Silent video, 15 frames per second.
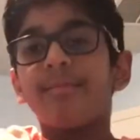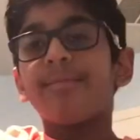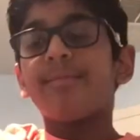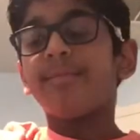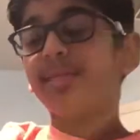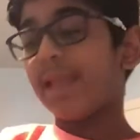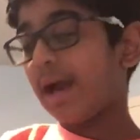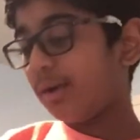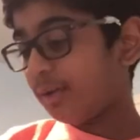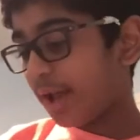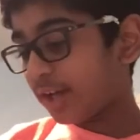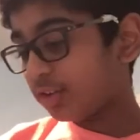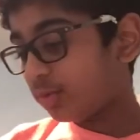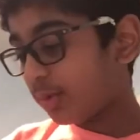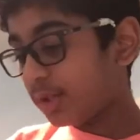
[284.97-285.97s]
Now
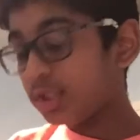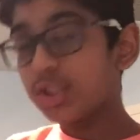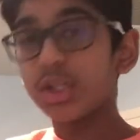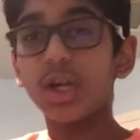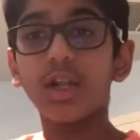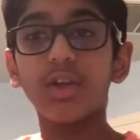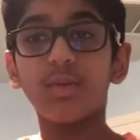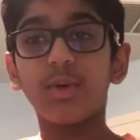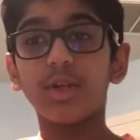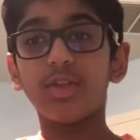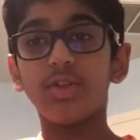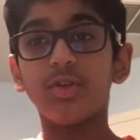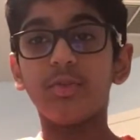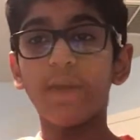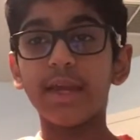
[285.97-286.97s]
next one, you're gonna want to
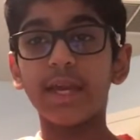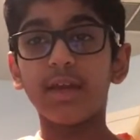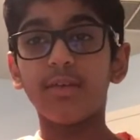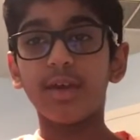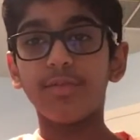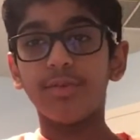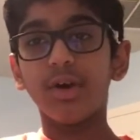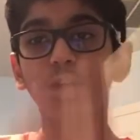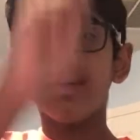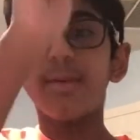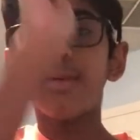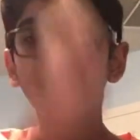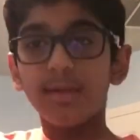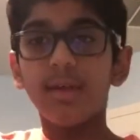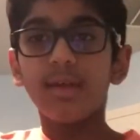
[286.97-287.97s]
do right hand, right foot.
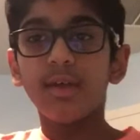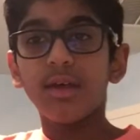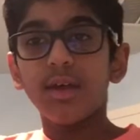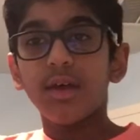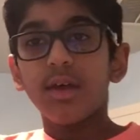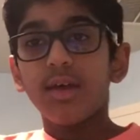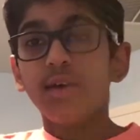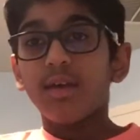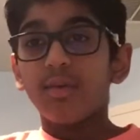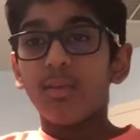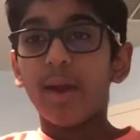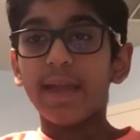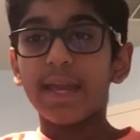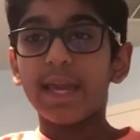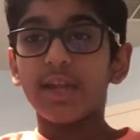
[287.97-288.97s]

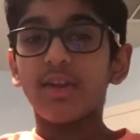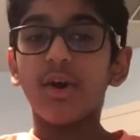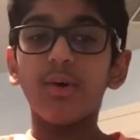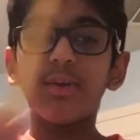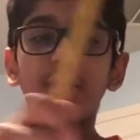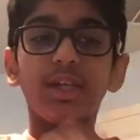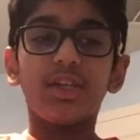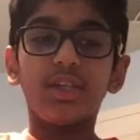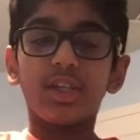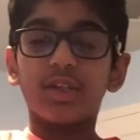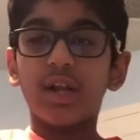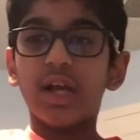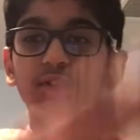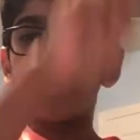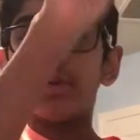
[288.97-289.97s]
Right hand only to your
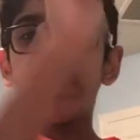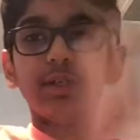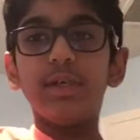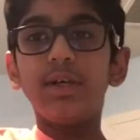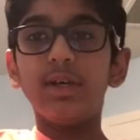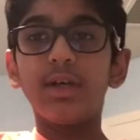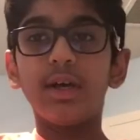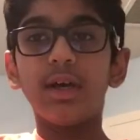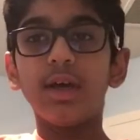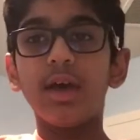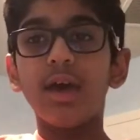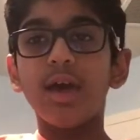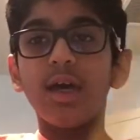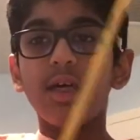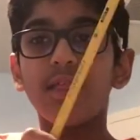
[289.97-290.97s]
crash one.
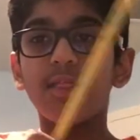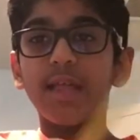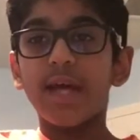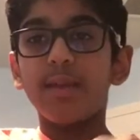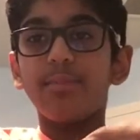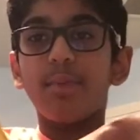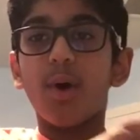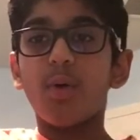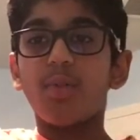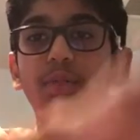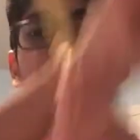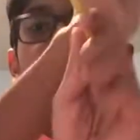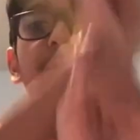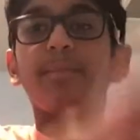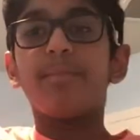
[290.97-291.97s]
Then both.
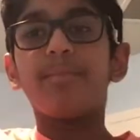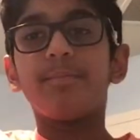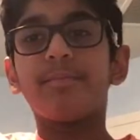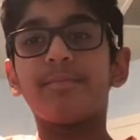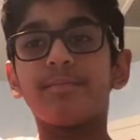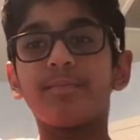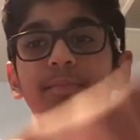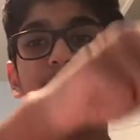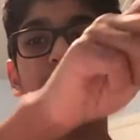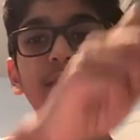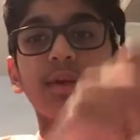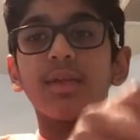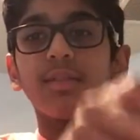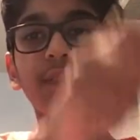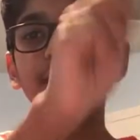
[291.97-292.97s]

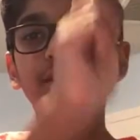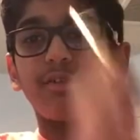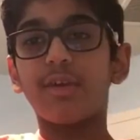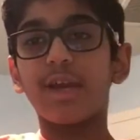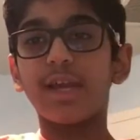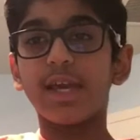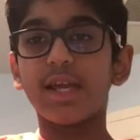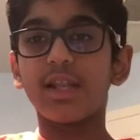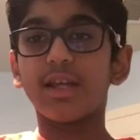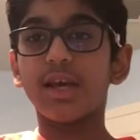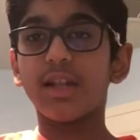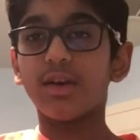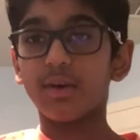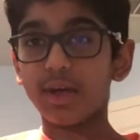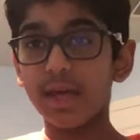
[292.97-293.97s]
Then right hand
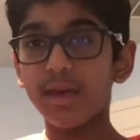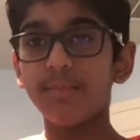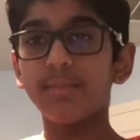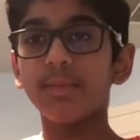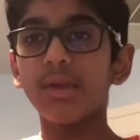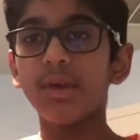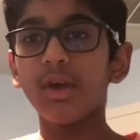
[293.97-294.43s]
again, okay?